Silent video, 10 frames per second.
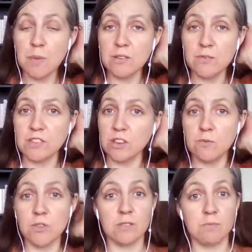been
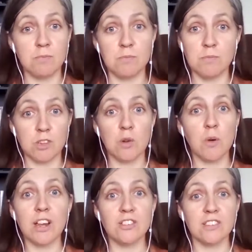for
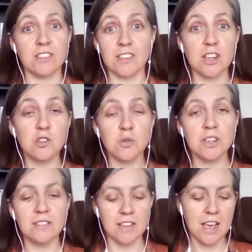generations and centuries.